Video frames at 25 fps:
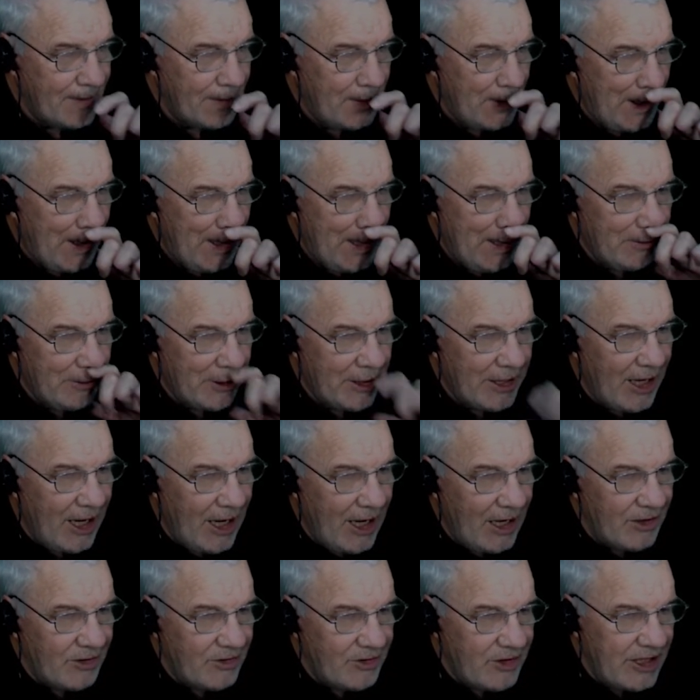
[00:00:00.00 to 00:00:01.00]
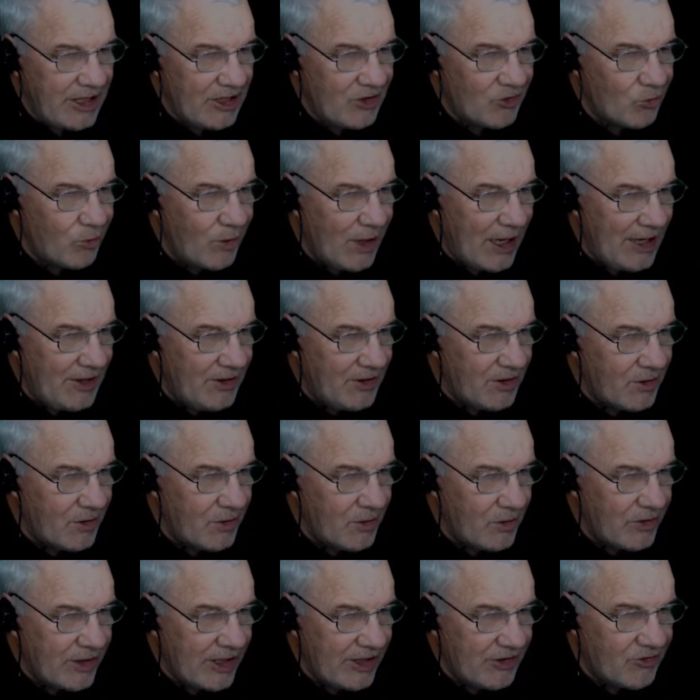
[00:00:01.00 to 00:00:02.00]
here we go. Next one.
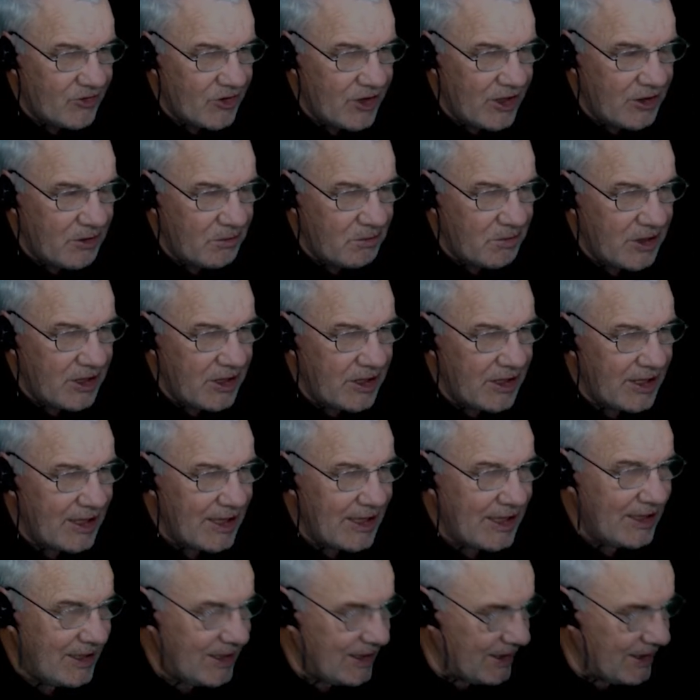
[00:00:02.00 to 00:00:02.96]
Oh, that's going to be a